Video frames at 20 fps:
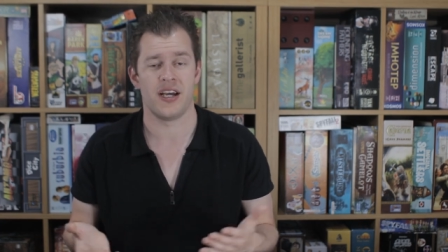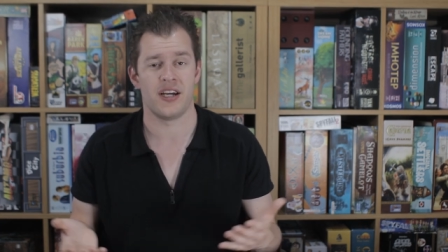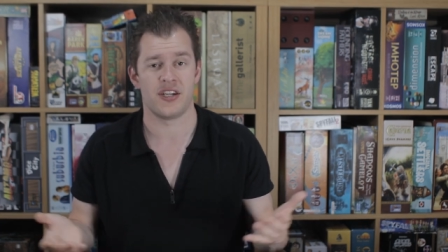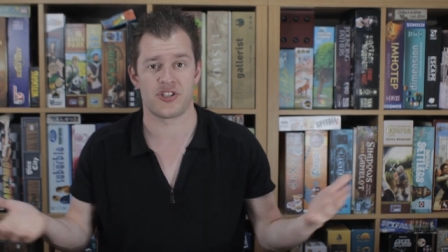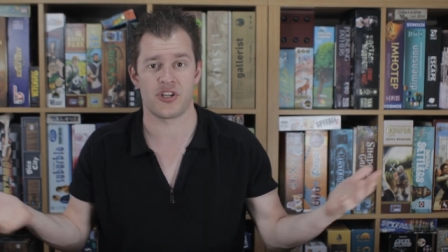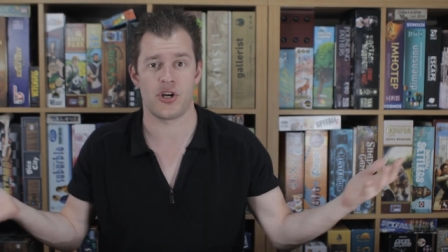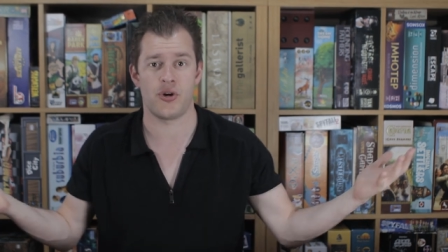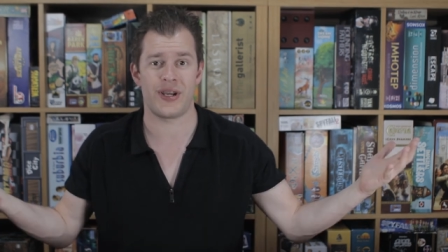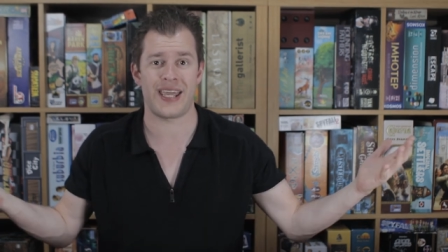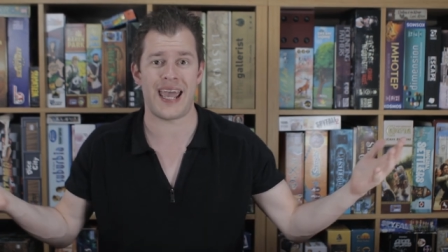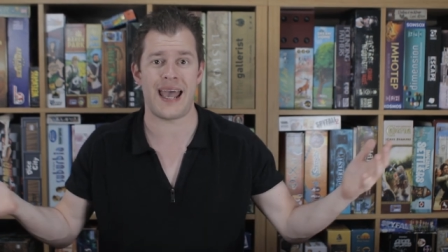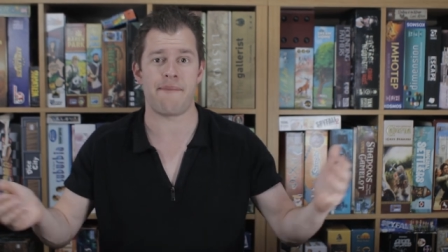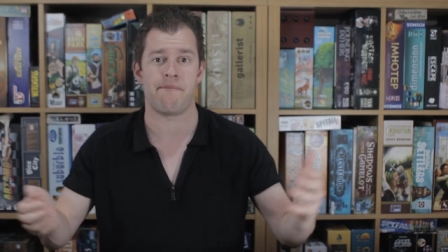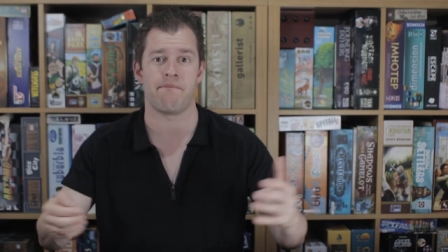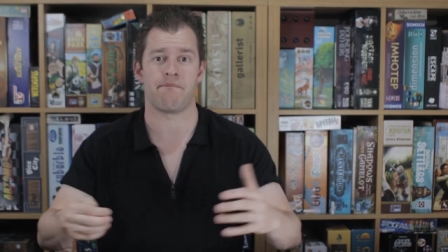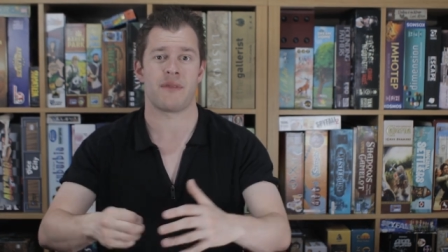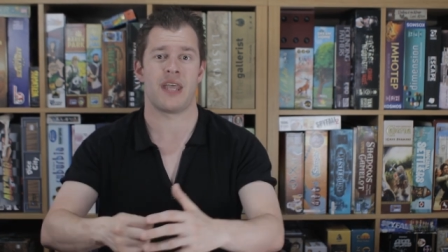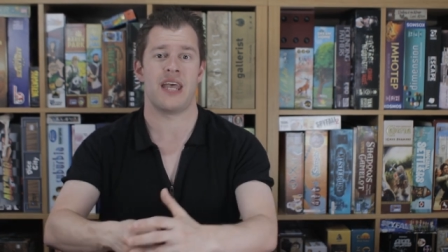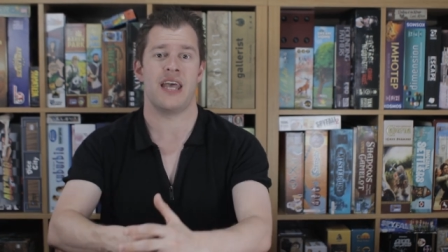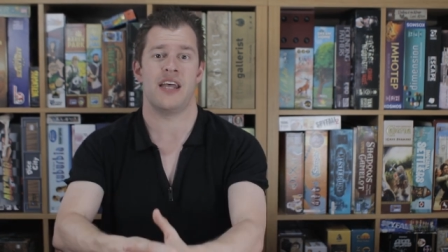So
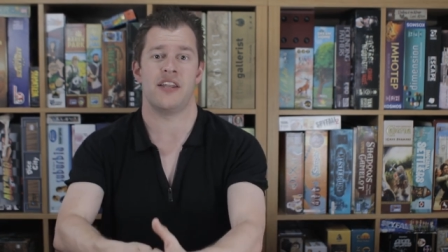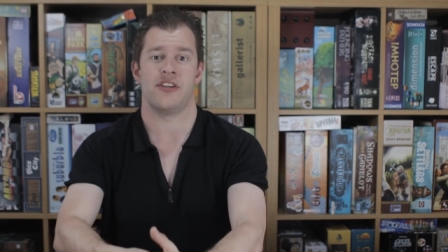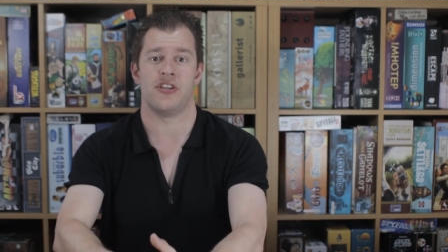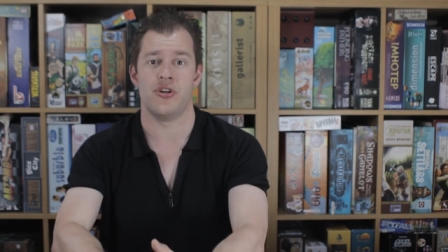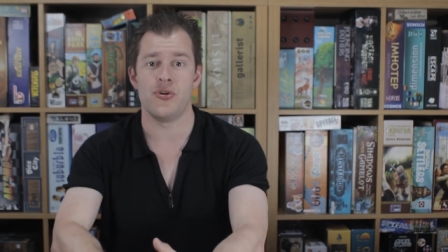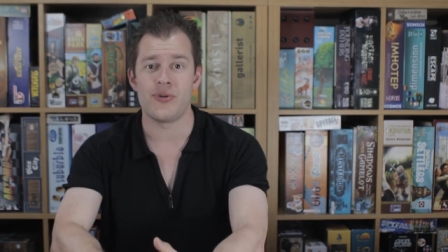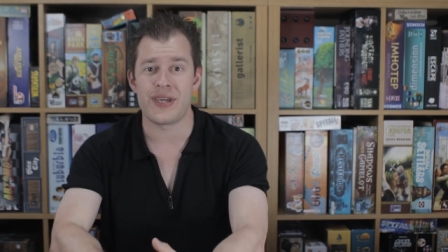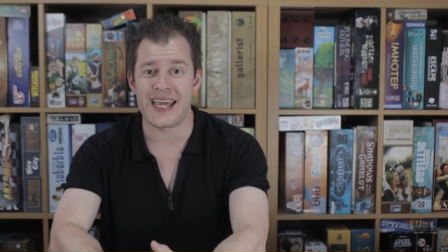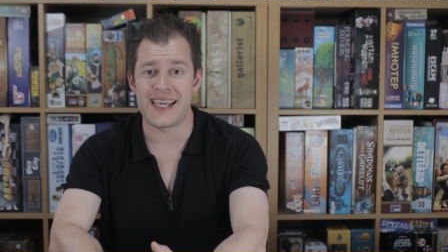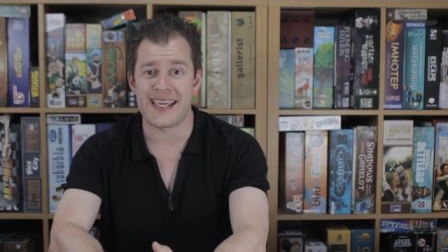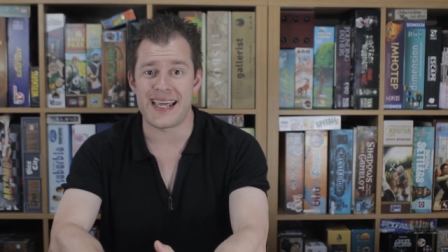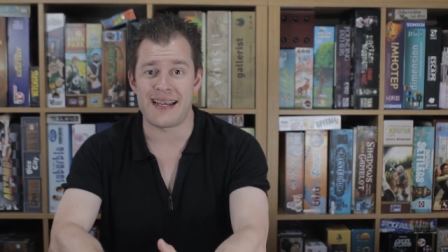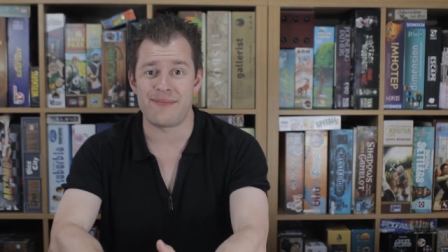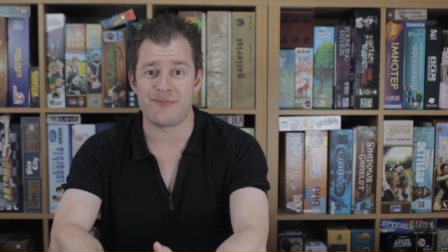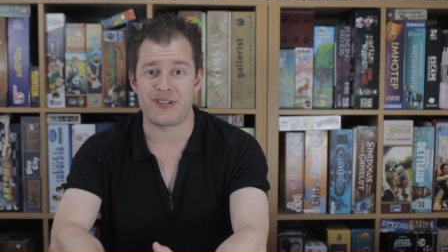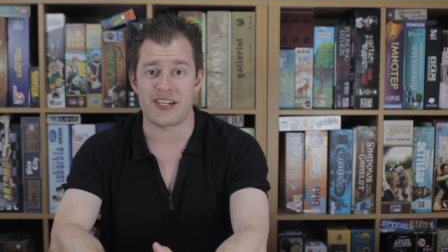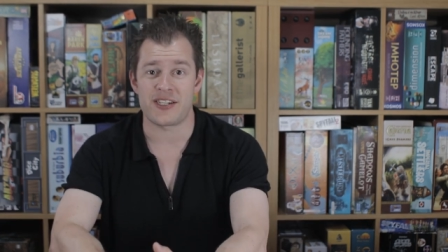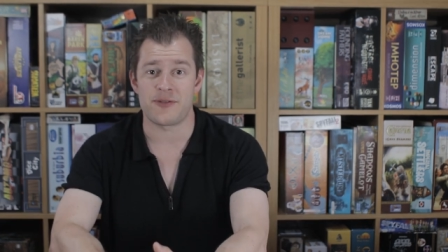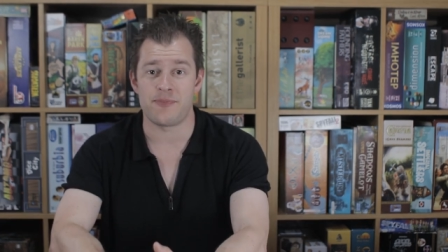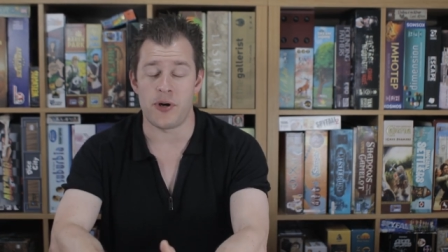again, the UK
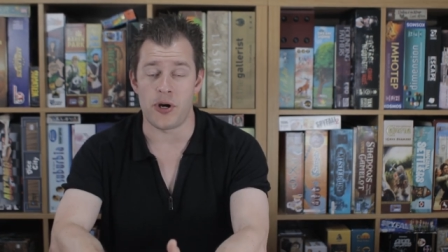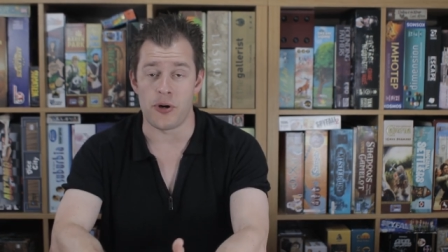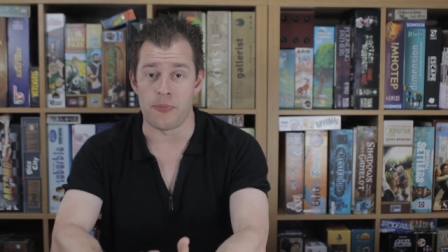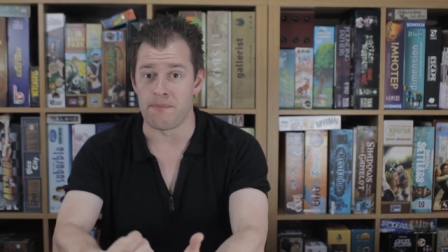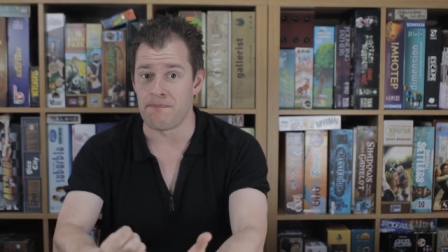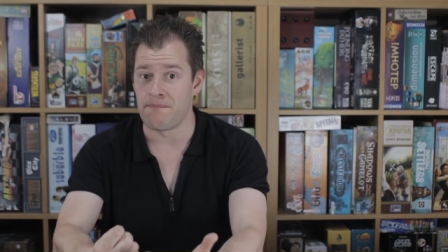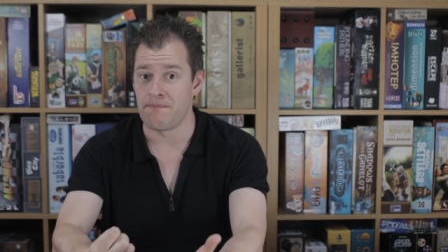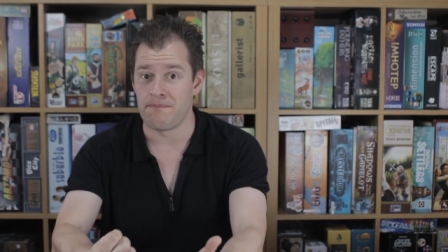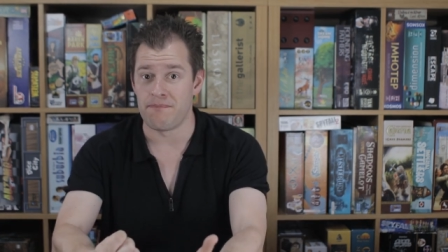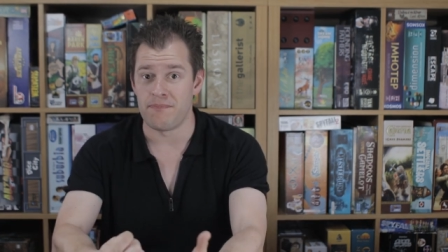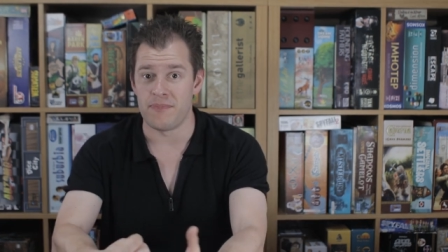Games Expo.